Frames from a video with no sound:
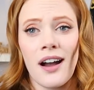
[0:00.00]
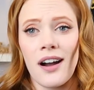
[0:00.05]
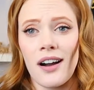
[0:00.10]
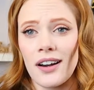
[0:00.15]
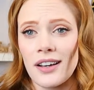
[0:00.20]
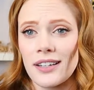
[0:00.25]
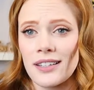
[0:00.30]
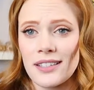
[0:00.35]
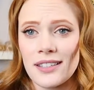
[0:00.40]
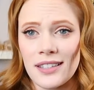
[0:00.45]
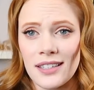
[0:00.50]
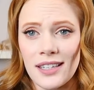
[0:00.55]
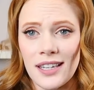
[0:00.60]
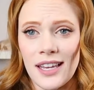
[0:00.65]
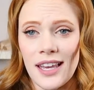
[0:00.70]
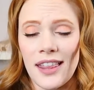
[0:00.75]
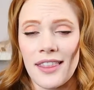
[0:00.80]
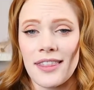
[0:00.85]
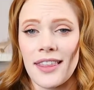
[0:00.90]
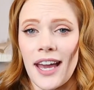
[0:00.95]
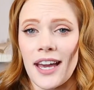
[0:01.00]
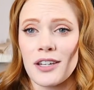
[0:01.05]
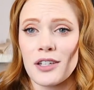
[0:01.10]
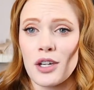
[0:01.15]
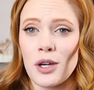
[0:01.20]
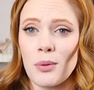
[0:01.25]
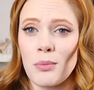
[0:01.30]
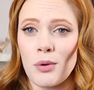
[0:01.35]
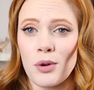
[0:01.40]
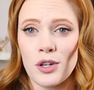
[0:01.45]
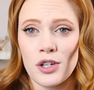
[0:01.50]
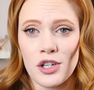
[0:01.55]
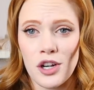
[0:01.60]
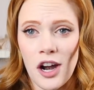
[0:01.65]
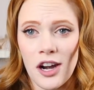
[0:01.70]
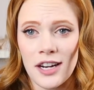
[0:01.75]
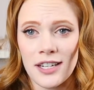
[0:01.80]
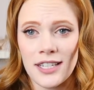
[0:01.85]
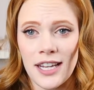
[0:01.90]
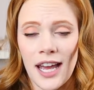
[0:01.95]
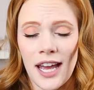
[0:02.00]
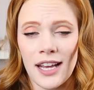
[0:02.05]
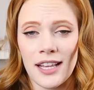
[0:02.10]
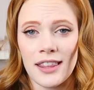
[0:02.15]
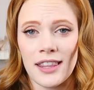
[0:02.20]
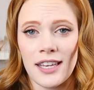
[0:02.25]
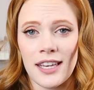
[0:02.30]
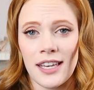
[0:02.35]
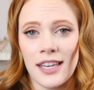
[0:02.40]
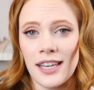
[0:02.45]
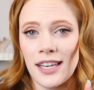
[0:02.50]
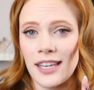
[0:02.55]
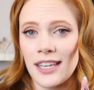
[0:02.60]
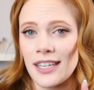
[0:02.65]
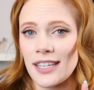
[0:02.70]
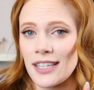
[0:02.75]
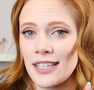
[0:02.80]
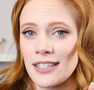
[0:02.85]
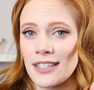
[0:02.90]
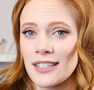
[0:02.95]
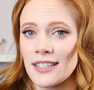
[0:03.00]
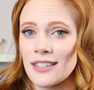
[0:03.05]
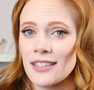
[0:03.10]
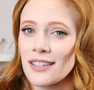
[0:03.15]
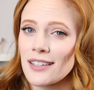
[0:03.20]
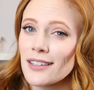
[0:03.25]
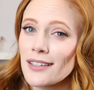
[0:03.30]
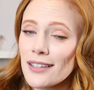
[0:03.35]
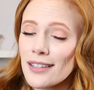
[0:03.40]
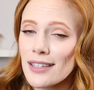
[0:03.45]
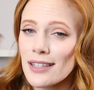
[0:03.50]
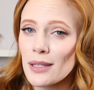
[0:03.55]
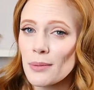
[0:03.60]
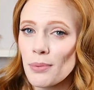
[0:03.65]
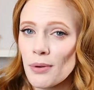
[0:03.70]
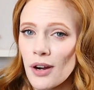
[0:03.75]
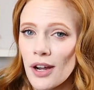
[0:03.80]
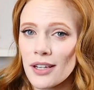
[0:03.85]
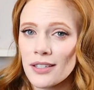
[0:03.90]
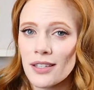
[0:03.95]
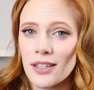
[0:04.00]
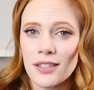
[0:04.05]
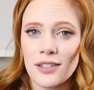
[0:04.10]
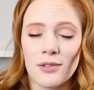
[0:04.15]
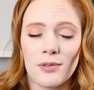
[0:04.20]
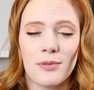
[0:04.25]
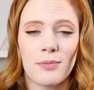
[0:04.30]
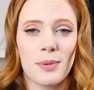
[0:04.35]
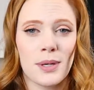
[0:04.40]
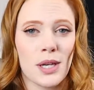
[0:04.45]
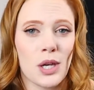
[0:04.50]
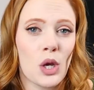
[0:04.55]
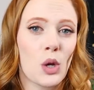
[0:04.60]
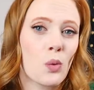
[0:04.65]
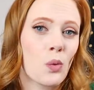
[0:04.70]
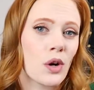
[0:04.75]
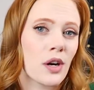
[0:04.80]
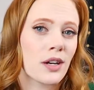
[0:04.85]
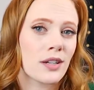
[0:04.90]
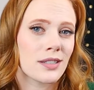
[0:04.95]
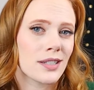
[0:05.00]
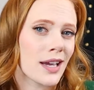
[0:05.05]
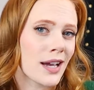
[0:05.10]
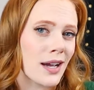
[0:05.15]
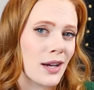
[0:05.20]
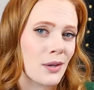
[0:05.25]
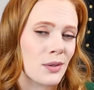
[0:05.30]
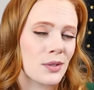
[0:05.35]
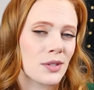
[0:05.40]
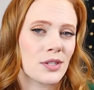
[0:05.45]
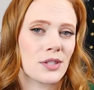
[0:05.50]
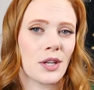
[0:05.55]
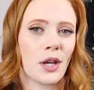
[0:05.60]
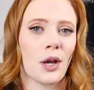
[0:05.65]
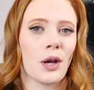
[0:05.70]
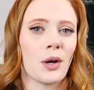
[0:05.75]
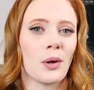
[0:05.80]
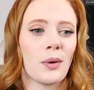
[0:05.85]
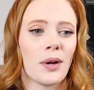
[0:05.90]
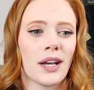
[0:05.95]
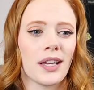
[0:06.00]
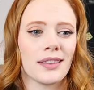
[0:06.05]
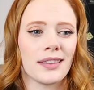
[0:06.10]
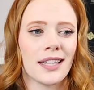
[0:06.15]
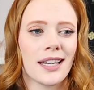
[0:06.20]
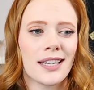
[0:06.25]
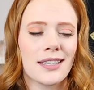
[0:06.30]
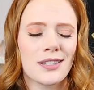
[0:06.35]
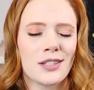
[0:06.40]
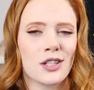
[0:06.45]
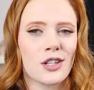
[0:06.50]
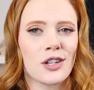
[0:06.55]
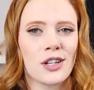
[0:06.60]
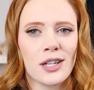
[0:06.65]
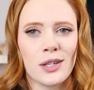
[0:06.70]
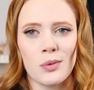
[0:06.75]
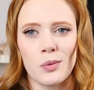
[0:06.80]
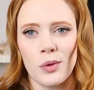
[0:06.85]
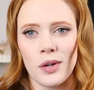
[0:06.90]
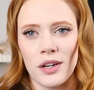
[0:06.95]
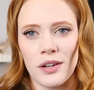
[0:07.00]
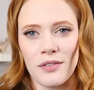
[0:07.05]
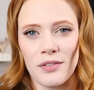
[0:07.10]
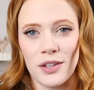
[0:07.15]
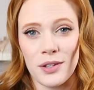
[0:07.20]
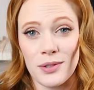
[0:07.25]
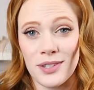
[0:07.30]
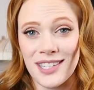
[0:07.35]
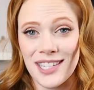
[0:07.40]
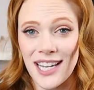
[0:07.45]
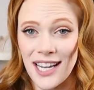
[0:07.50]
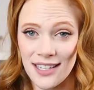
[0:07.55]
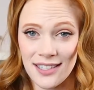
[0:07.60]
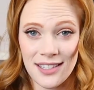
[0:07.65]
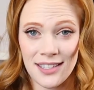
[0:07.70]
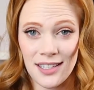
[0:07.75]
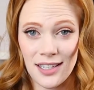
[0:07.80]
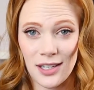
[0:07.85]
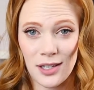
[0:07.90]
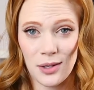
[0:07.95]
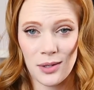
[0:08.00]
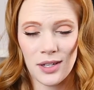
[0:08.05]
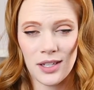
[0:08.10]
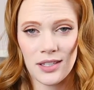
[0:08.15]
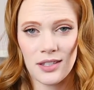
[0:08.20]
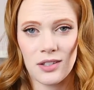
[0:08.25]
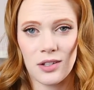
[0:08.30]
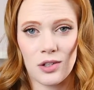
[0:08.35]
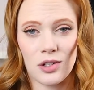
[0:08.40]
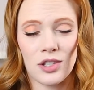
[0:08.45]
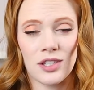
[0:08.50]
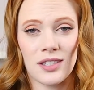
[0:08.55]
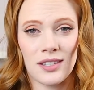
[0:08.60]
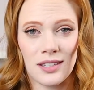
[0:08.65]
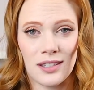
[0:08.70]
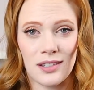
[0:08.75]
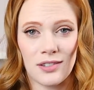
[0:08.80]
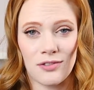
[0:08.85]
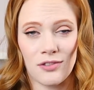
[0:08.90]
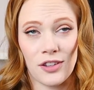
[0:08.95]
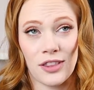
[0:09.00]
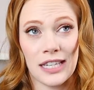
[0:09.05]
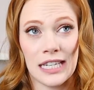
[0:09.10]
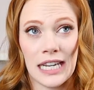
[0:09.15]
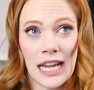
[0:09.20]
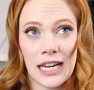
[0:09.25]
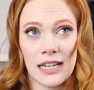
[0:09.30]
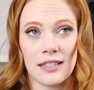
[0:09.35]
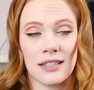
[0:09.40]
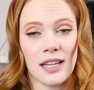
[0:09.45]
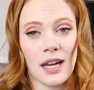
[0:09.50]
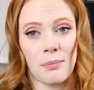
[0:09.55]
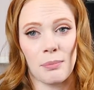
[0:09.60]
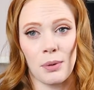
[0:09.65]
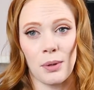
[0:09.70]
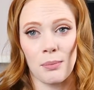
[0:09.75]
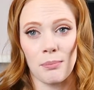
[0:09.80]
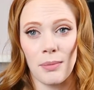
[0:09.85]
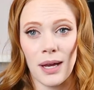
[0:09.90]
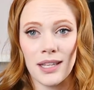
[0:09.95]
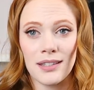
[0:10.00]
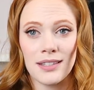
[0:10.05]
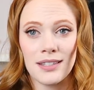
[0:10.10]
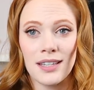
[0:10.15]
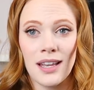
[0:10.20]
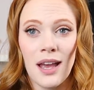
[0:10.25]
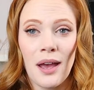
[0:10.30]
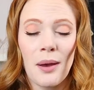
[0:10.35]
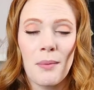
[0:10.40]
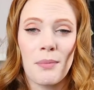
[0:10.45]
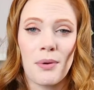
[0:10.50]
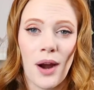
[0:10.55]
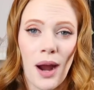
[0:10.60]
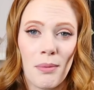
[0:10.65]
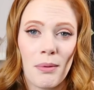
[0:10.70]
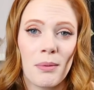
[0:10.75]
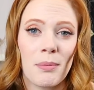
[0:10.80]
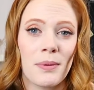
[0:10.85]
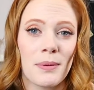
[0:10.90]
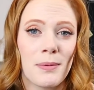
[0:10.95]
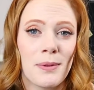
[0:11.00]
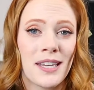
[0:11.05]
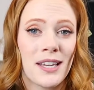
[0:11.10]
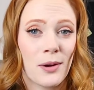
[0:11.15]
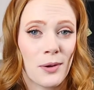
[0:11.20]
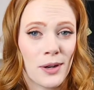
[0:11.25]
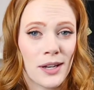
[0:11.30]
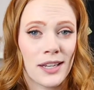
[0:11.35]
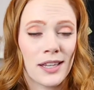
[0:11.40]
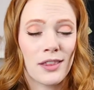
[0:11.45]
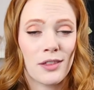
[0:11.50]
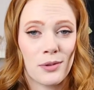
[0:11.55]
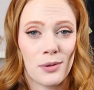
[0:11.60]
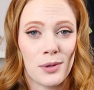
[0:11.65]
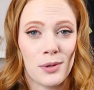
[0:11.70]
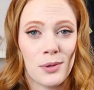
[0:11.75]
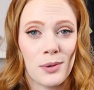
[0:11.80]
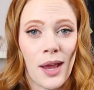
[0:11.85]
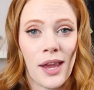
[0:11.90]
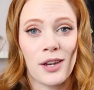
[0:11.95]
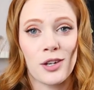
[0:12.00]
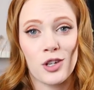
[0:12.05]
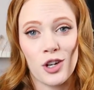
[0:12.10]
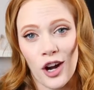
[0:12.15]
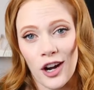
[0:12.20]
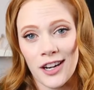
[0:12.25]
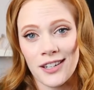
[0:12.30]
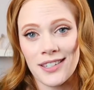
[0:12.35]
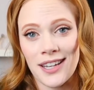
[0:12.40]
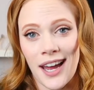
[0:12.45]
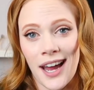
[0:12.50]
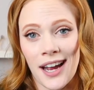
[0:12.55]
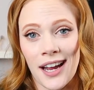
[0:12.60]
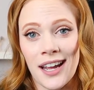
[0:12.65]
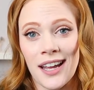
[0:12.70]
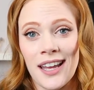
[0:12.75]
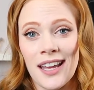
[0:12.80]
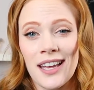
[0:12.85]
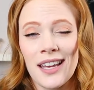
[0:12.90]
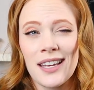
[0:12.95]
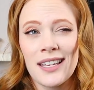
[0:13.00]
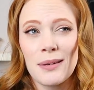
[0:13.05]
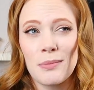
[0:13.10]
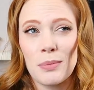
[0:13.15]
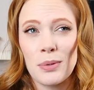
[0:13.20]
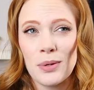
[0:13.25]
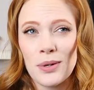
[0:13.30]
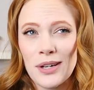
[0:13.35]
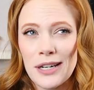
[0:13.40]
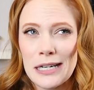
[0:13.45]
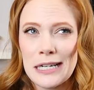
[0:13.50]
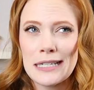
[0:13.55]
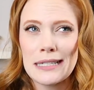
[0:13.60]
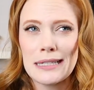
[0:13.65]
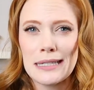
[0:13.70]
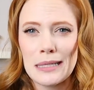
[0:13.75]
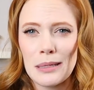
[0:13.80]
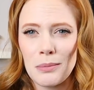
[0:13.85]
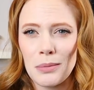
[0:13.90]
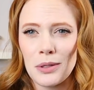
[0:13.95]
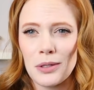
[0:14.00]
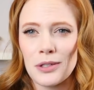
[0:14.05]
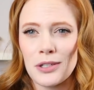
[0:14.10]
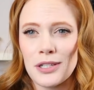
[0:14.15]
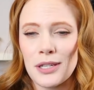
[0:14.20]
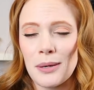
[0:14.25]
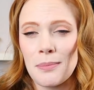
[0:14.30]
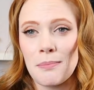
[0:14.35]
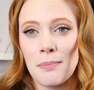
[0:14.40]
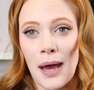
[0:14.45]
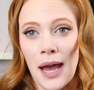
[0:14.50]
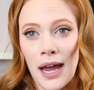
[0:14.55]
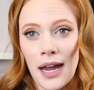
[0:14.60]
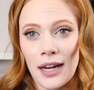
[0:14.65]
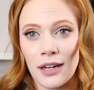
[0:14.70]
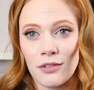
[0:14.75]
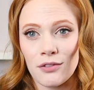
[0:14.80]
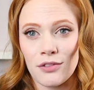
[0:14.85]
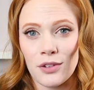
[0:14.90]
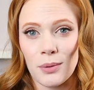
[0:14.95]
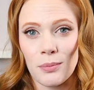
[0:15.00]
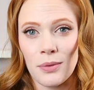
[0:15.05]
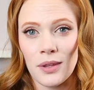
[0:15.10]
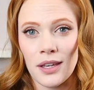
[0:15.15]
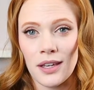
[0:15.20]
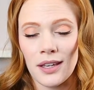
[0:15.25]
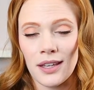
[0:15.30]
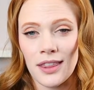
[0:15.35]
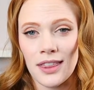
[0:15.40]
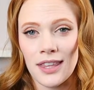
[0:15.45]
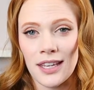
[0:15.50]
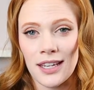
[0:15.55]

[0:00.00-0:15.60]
honestly, that no more shark attack thing is still in the process of being worked out, so unless you're in one of those testing units, you're still, for the next couple of months, probably be going through a shark attack pretty similar to mine from the